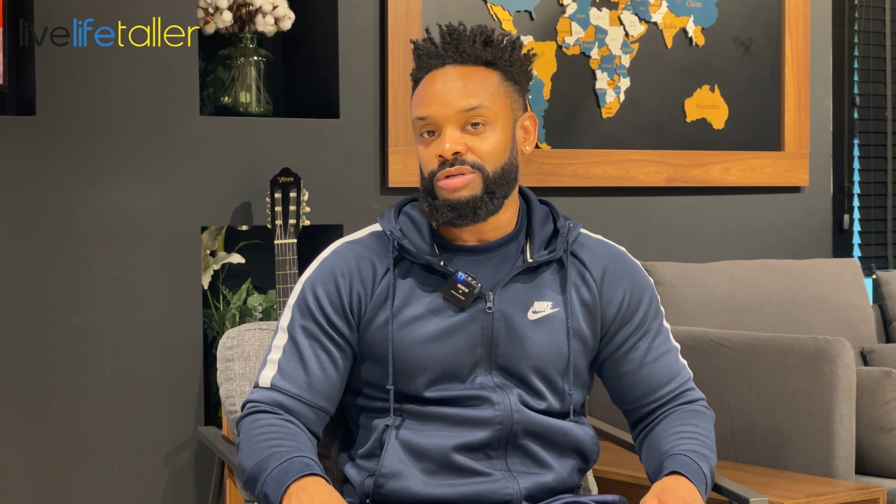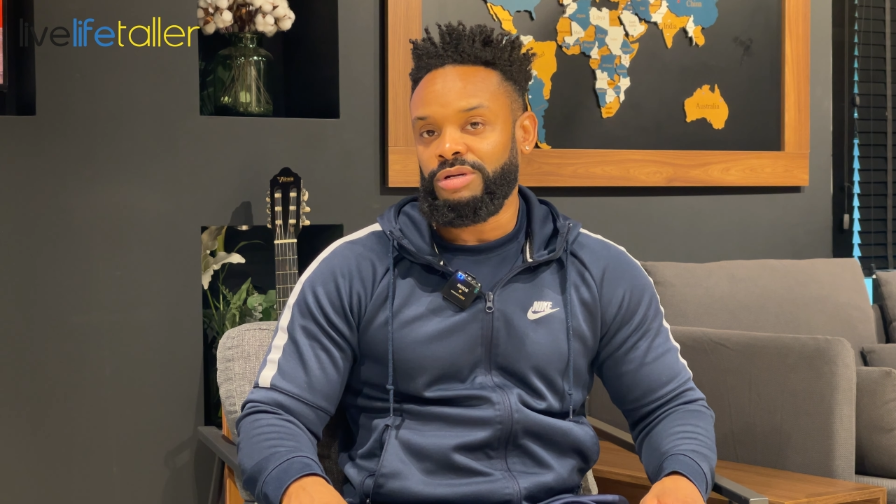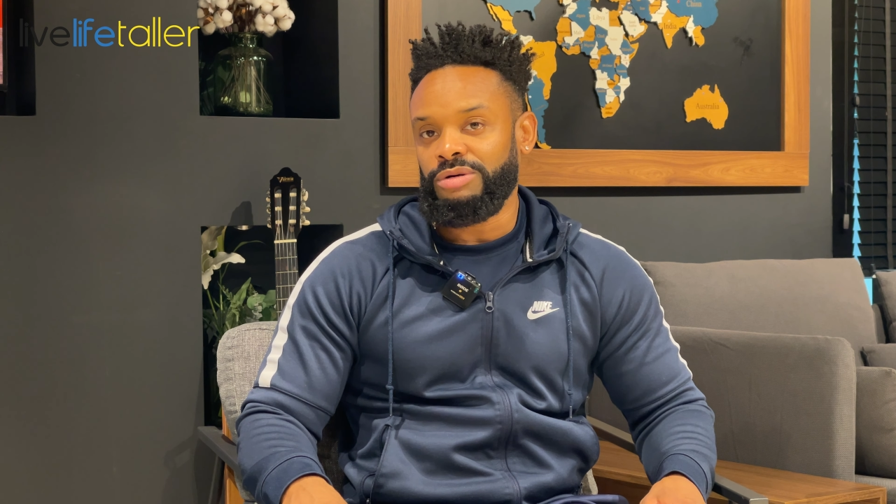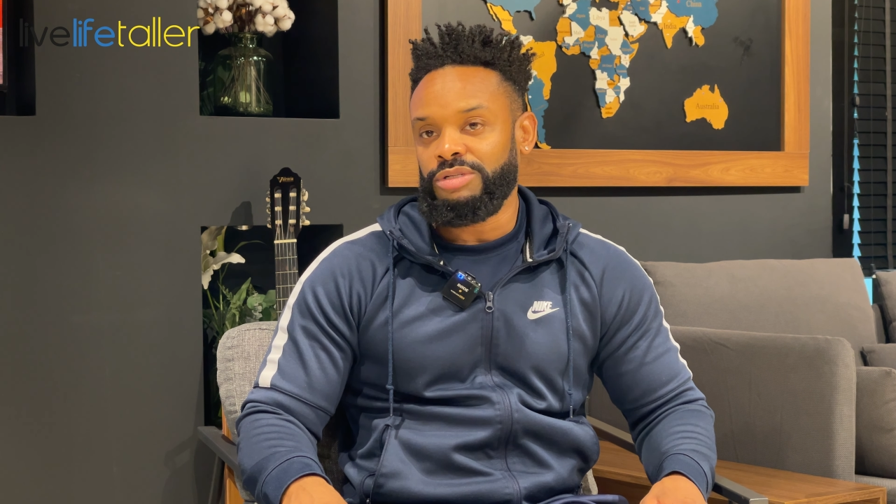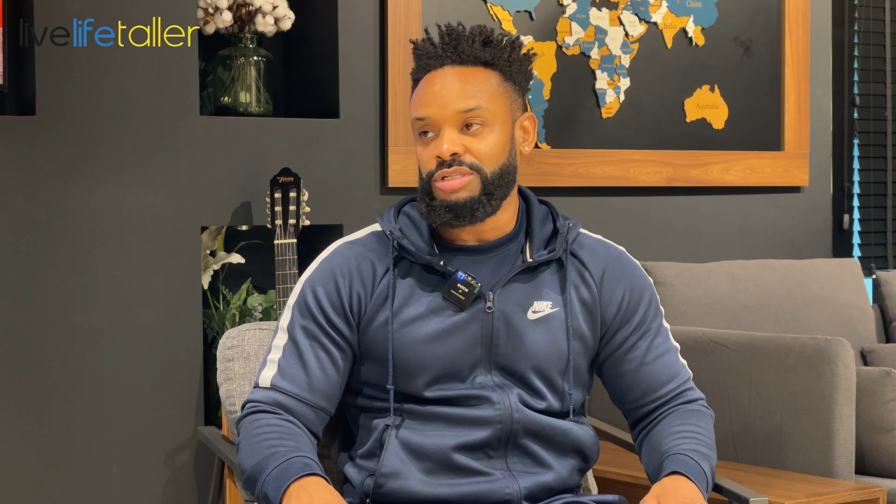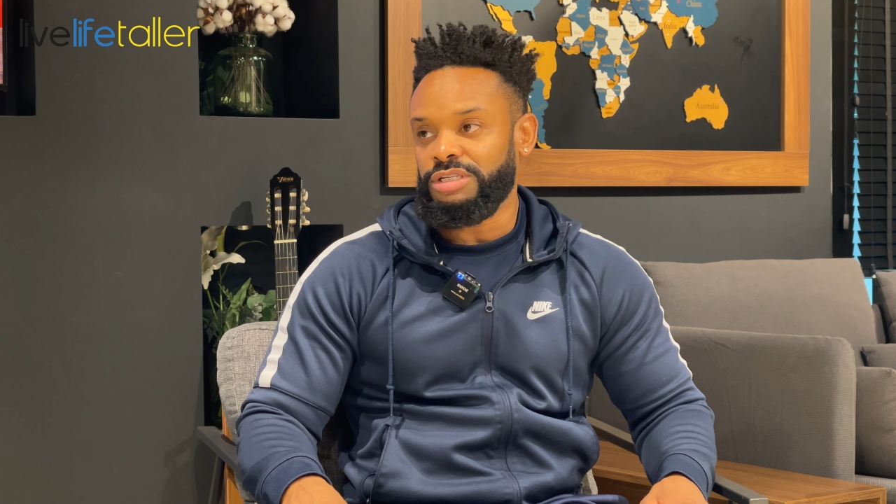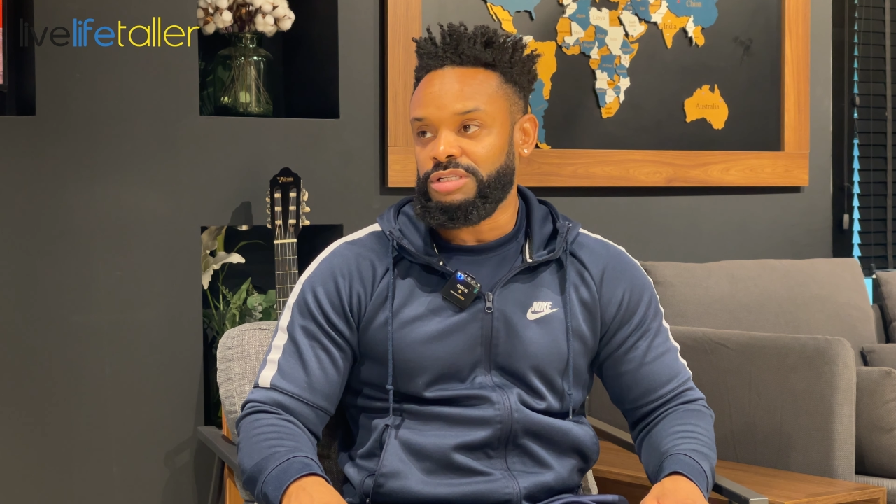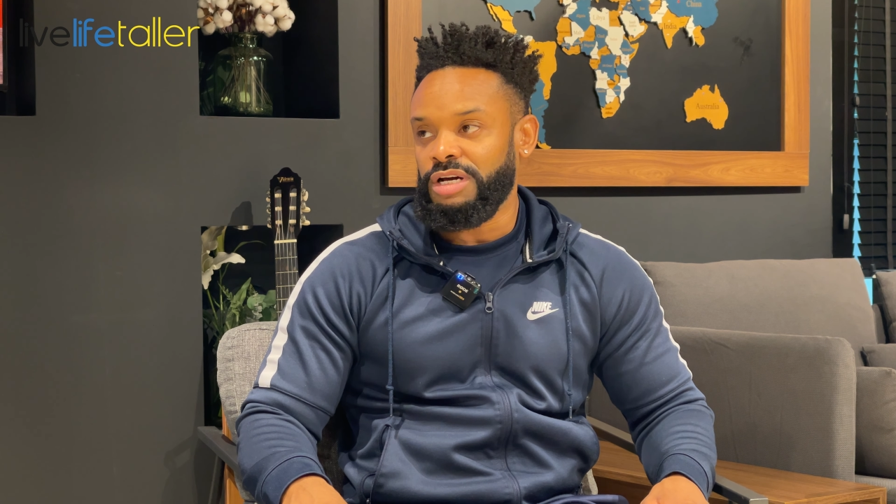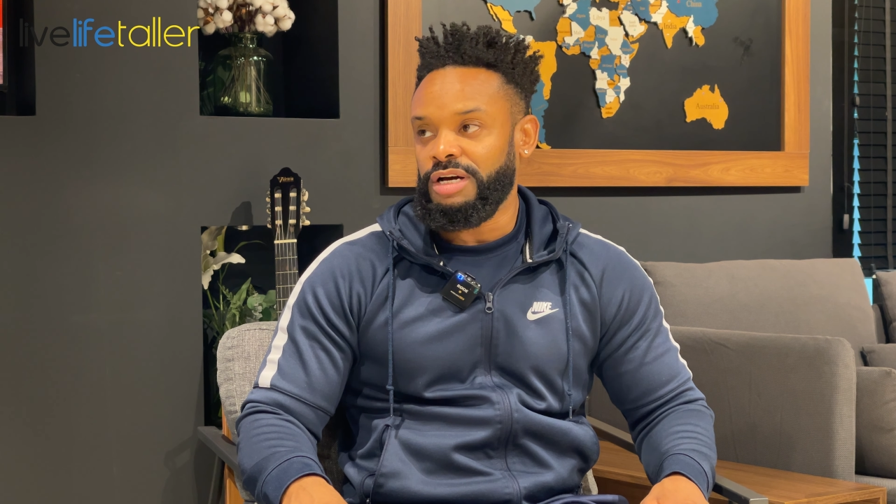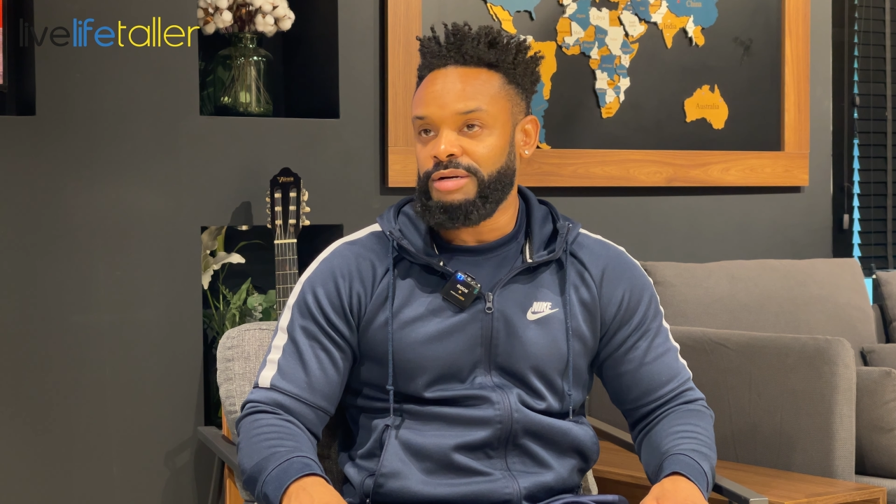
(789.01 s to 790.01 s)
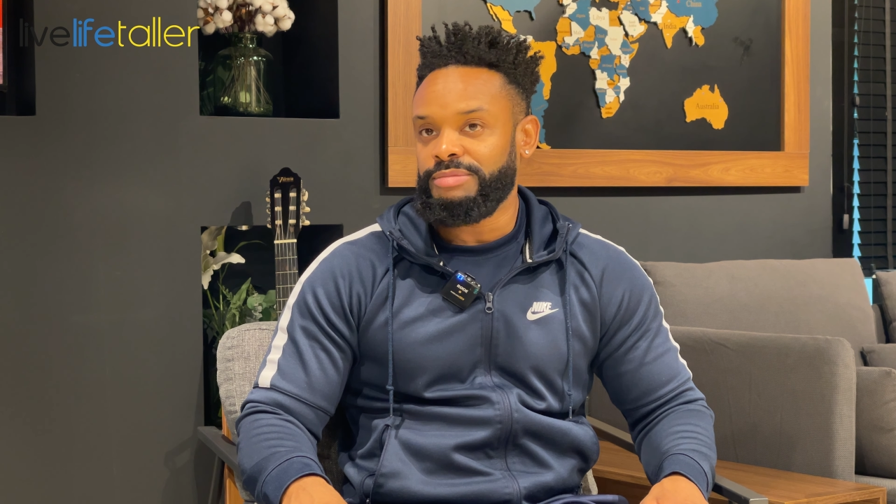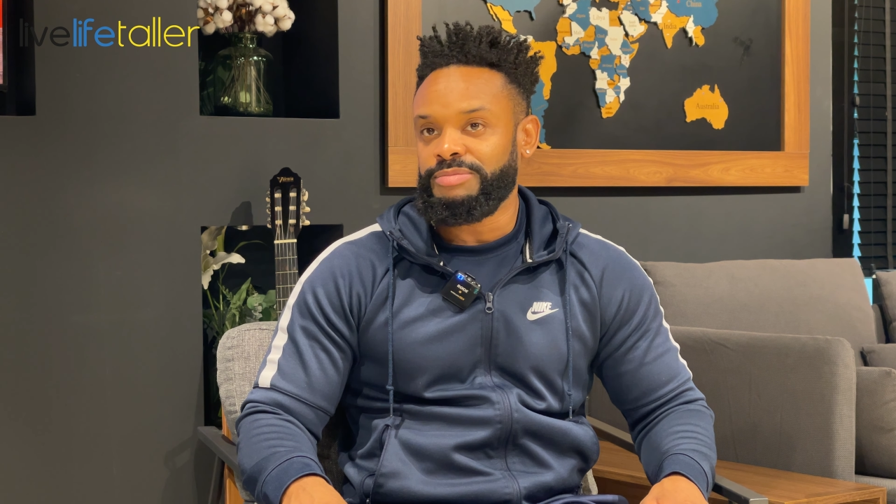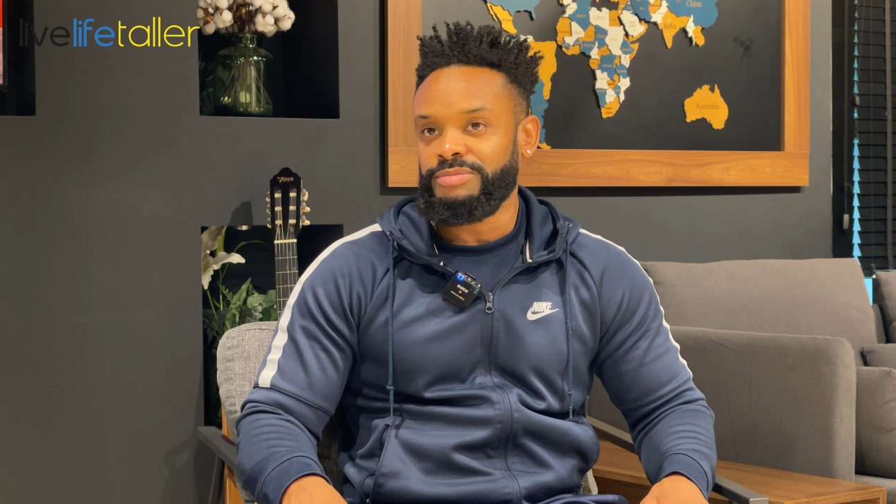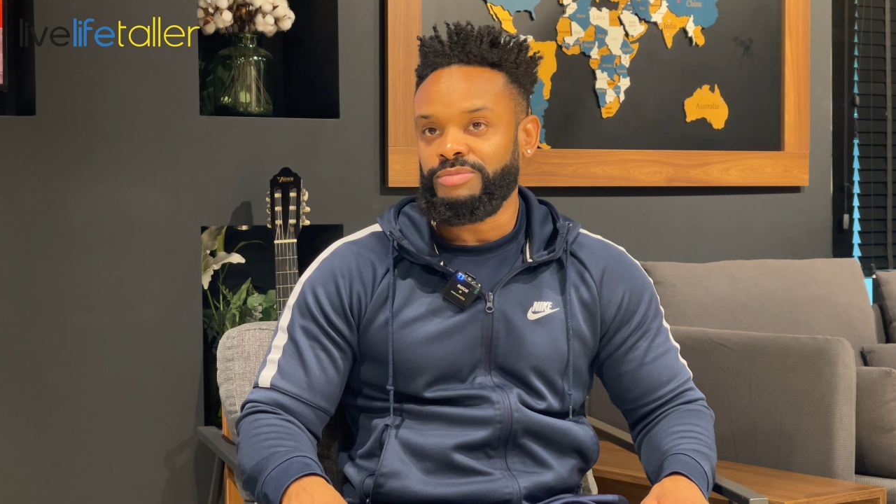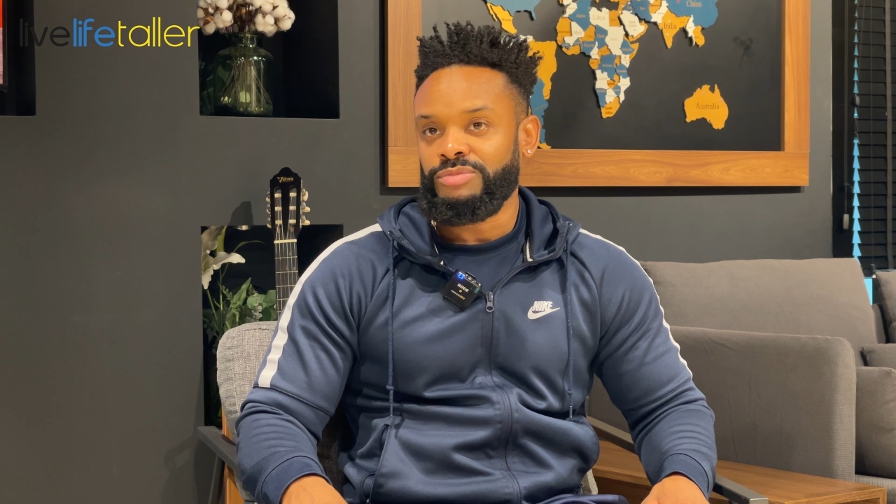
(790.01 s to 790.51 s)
you know, you just, um,